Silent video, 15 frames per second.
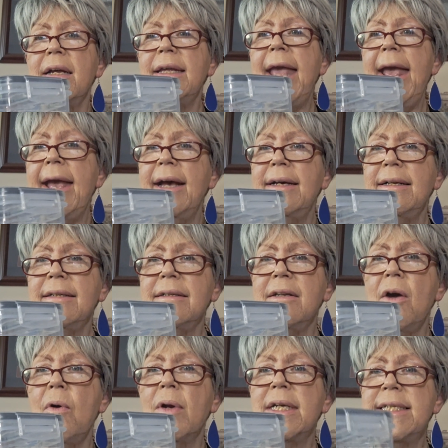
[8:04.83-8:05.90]
can
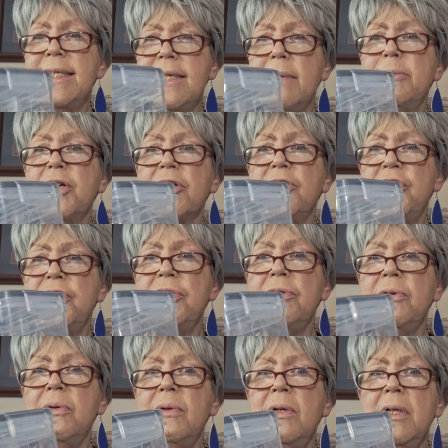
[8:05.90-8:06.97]
or is subject
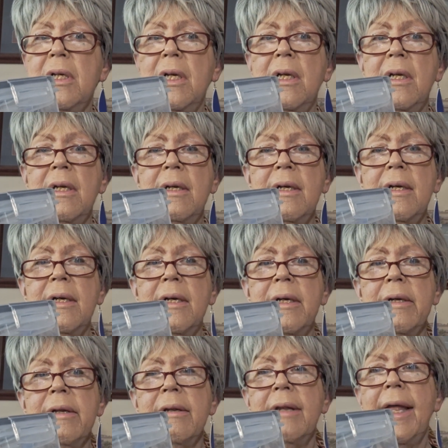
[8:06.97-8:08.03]
to
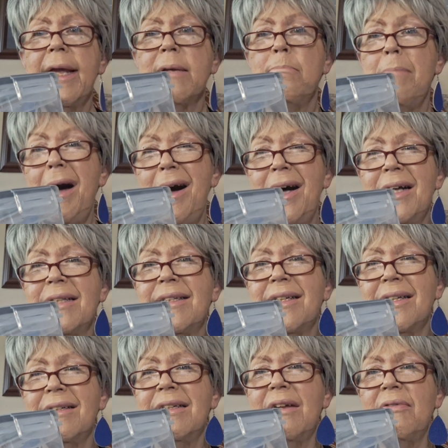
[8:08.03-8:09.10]
like moths
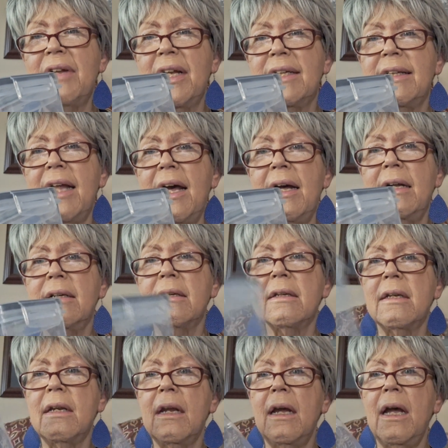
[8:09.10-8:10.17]
and stuff like that.
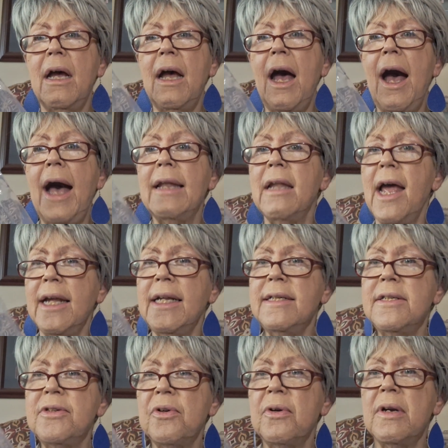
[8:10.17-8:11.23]
I like it
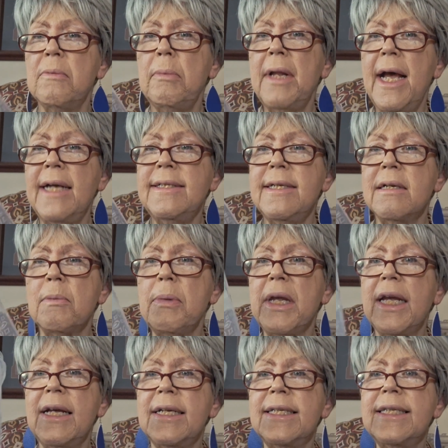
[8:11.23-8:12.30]
stored in plastic
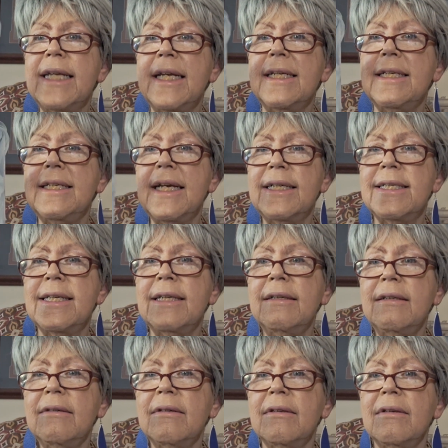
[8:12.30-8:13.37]
because
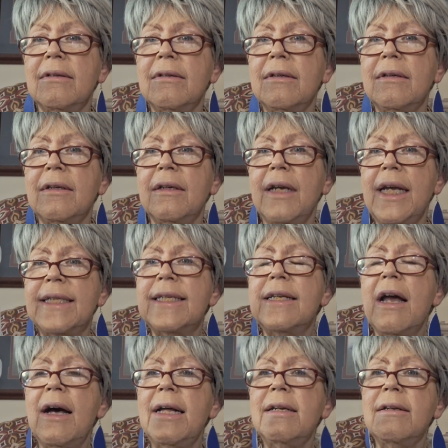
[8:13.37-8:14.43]
it's
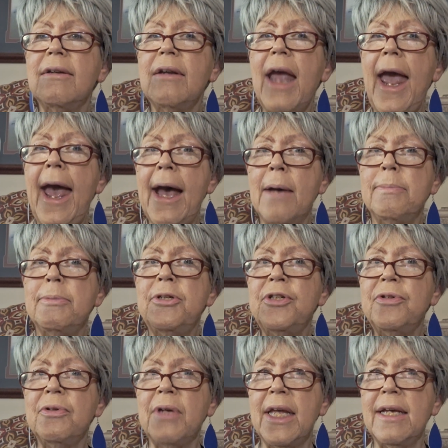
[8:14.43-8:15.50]
not apt
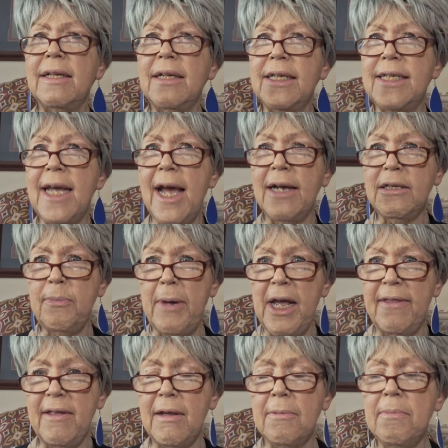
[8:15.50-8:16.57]
to get attacked
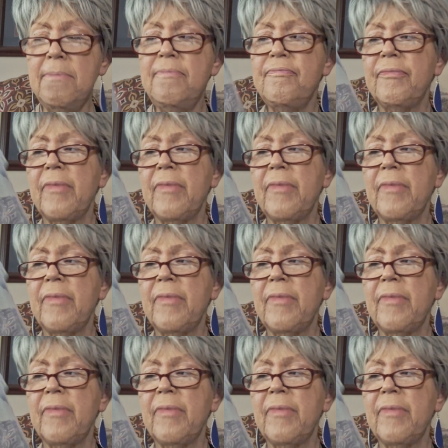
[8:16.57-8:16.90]
by them.